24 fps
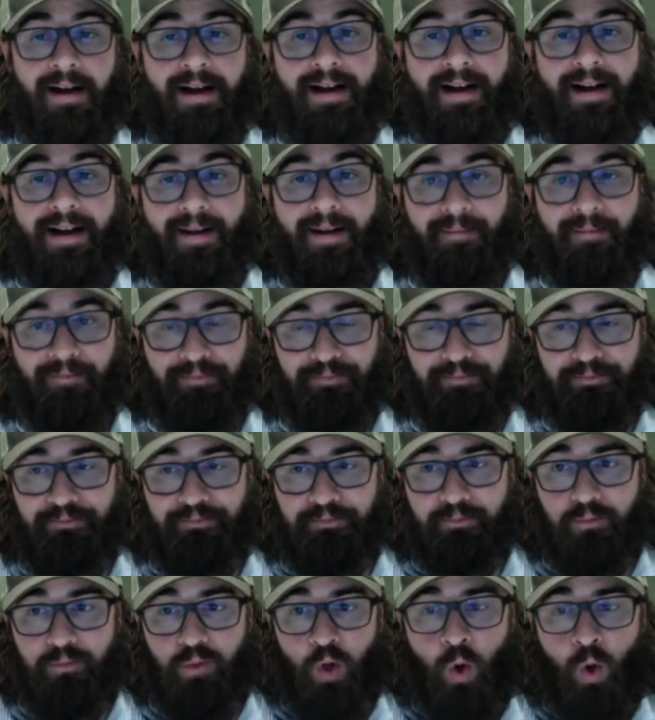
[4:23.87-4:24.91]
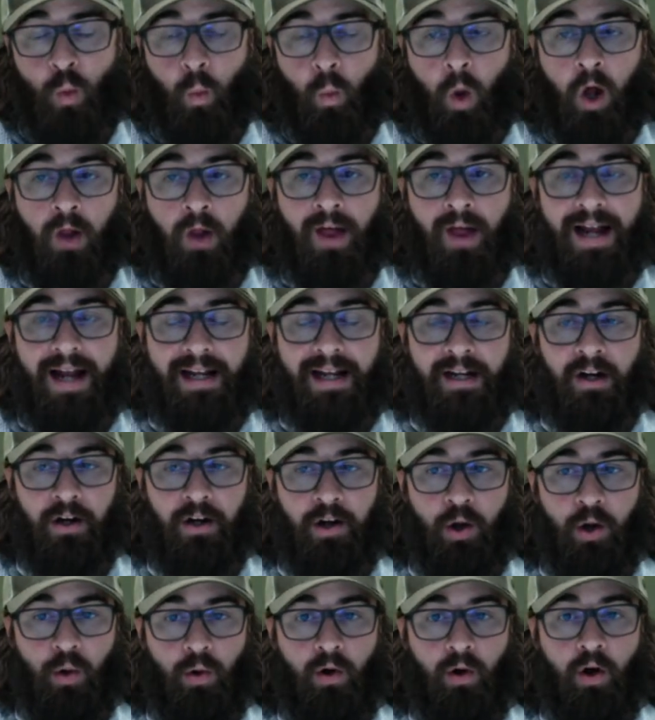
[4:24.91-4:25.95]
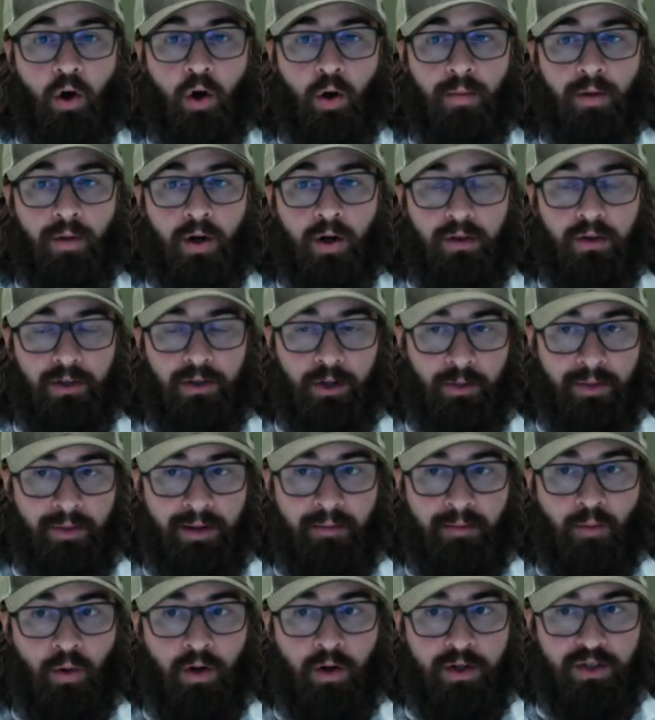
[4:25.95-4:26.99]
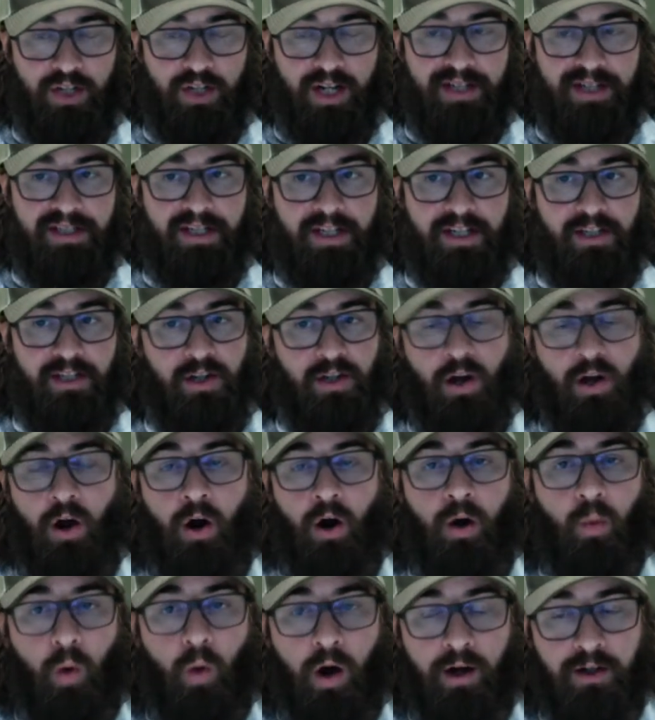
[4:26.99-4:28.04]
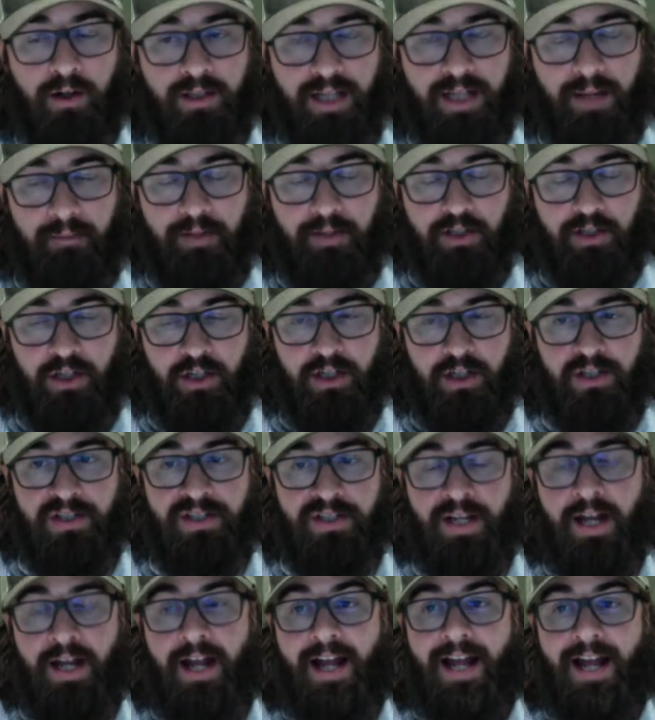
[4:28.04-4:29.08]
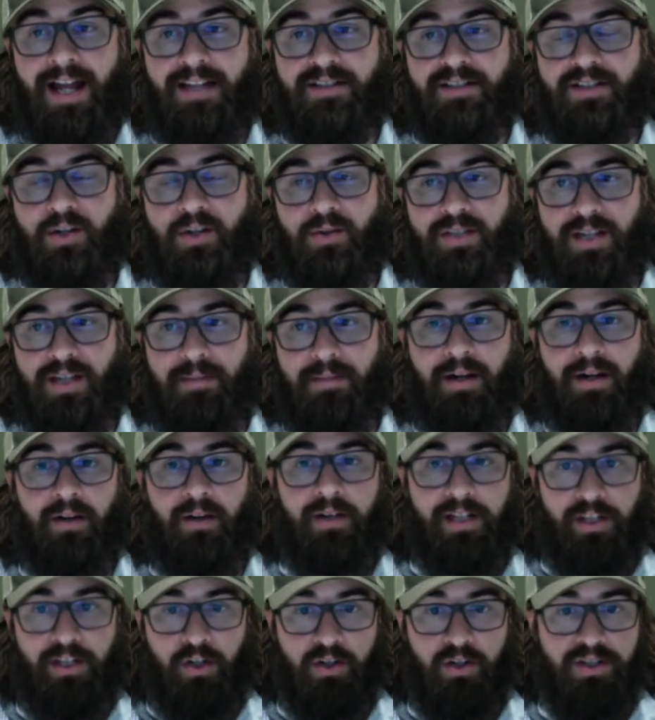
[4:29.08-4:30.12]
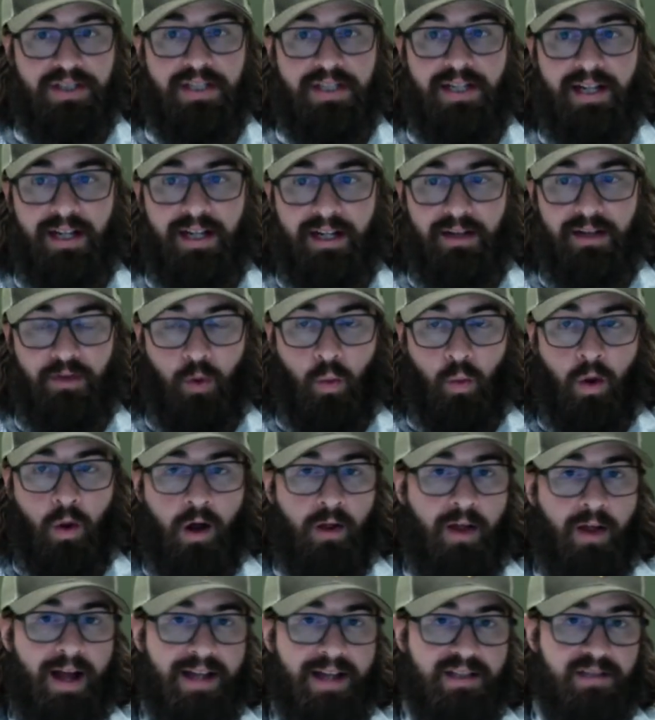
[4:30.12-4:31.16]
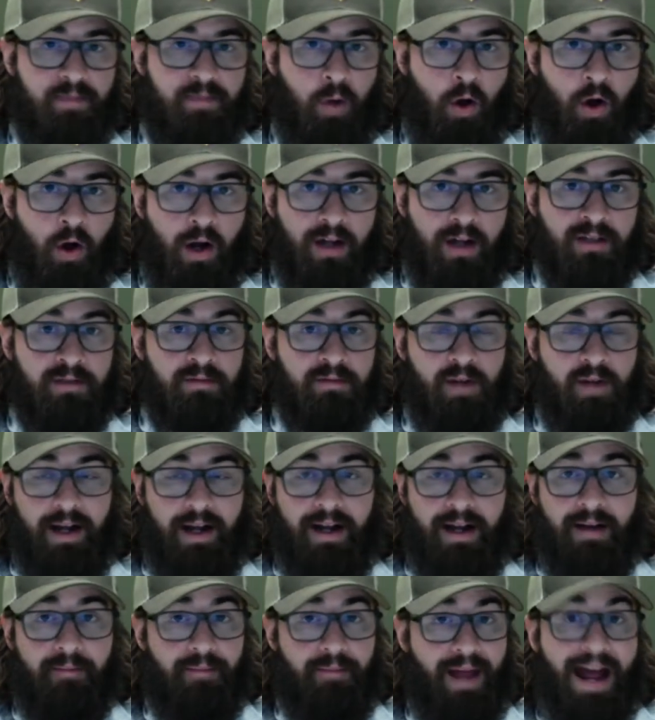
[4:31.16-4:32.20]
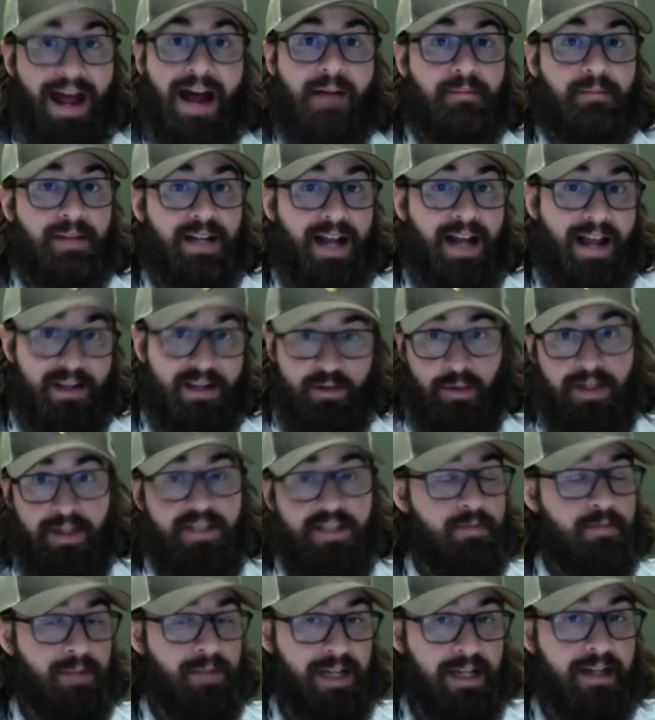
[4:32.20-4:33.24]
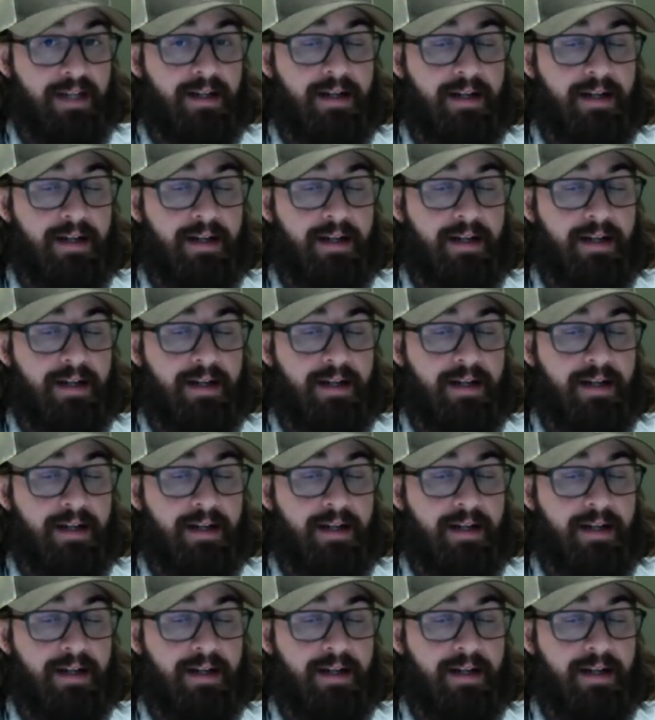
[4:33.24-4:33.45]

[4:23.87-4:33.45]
Um, walleye here in Oklahoma are a little bit more adjusted to our water temperatures. And so typically you're seeing the walleye spawn um, happening as we speak.